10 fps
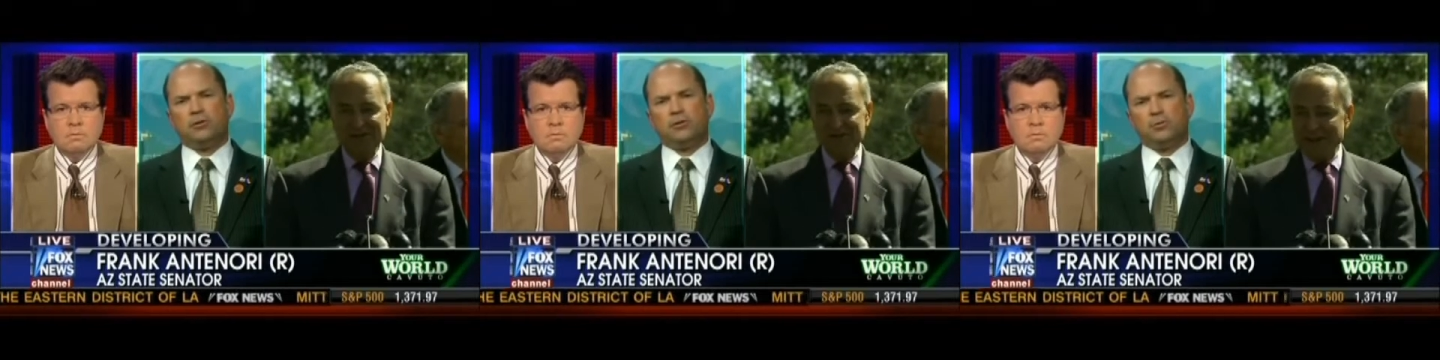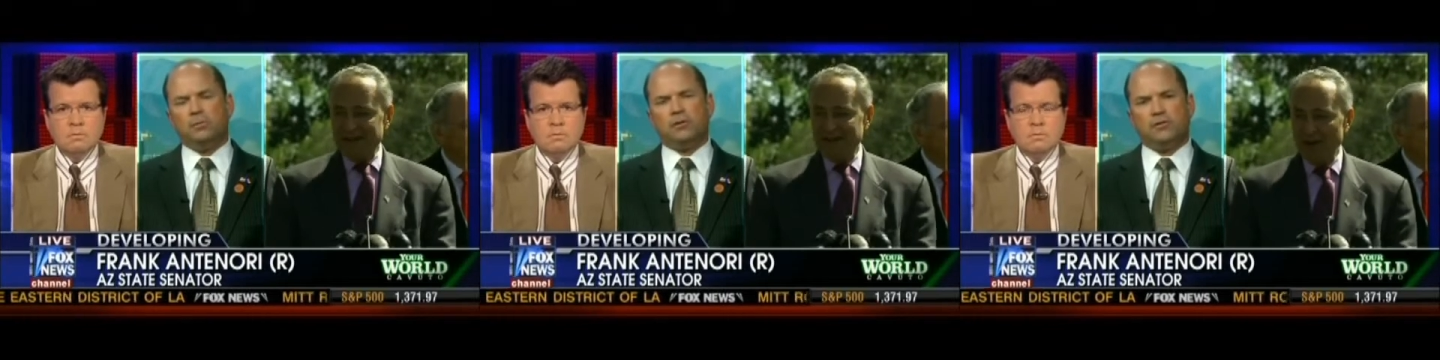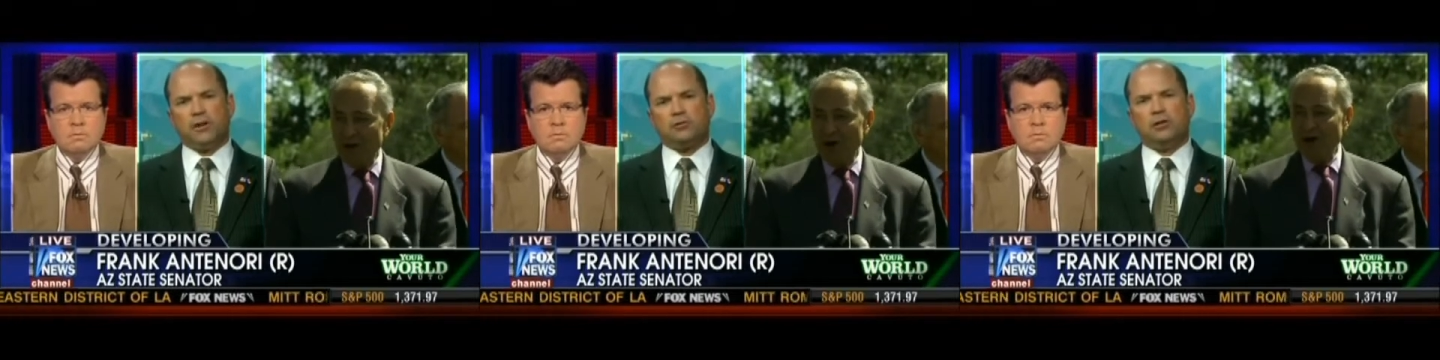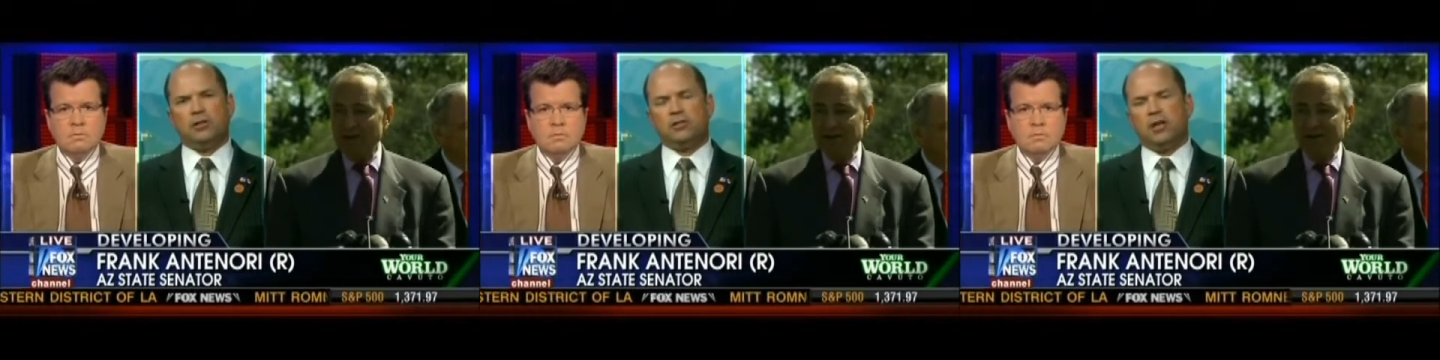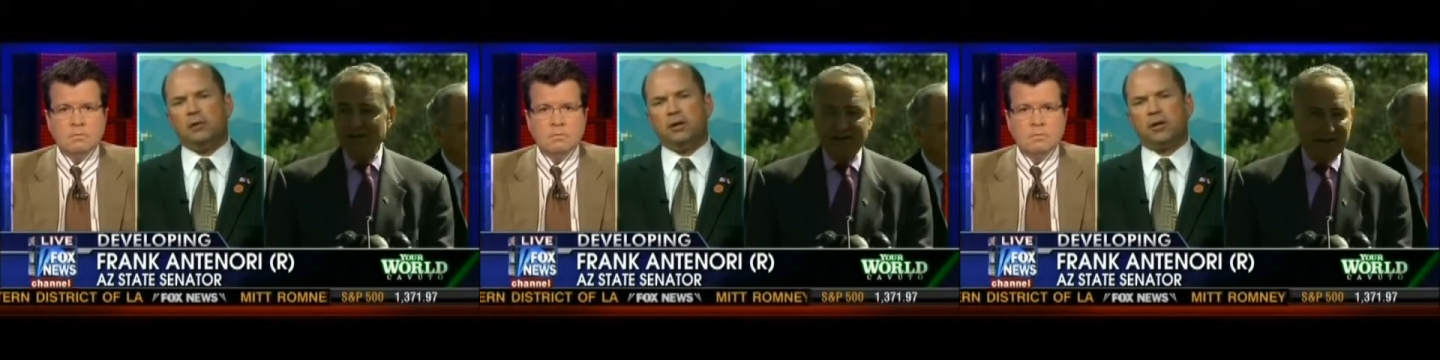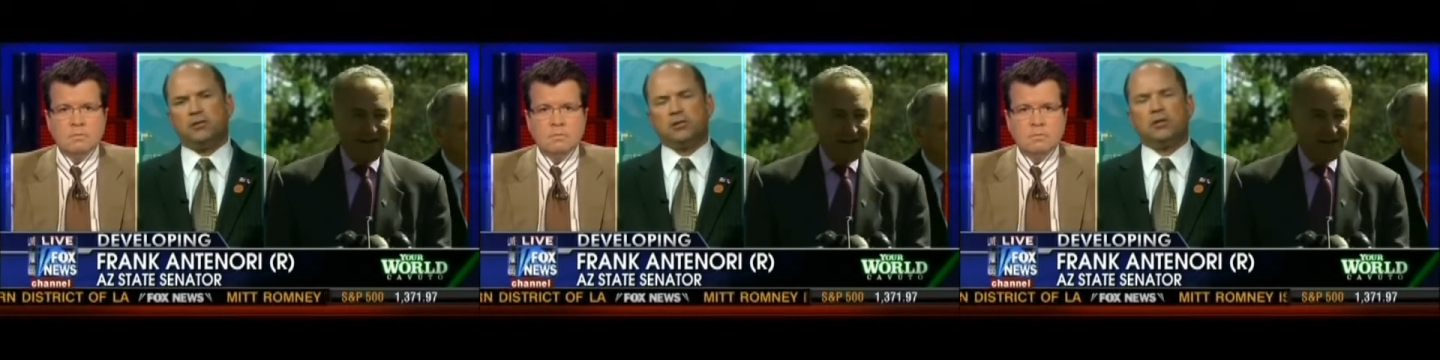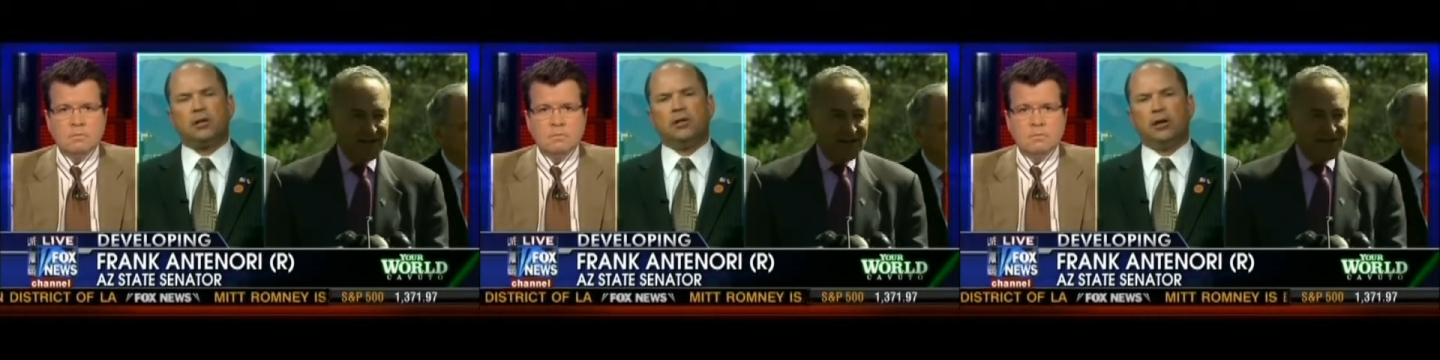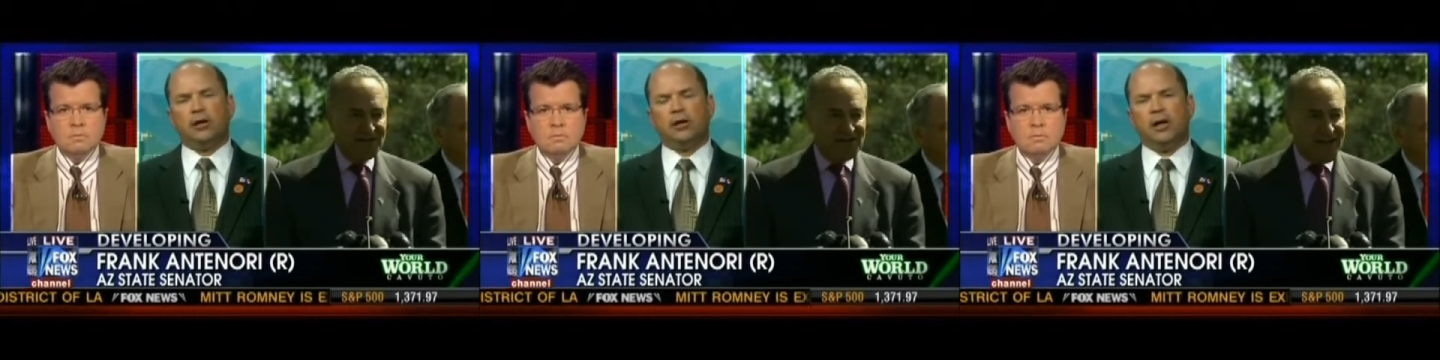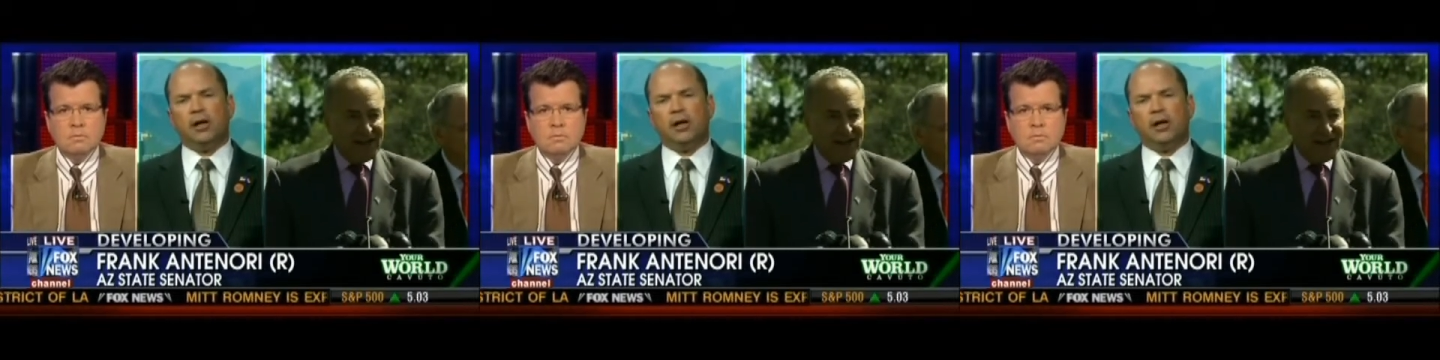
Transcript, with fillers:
Speaker 1: will sweep to victory in the Senate because it's clear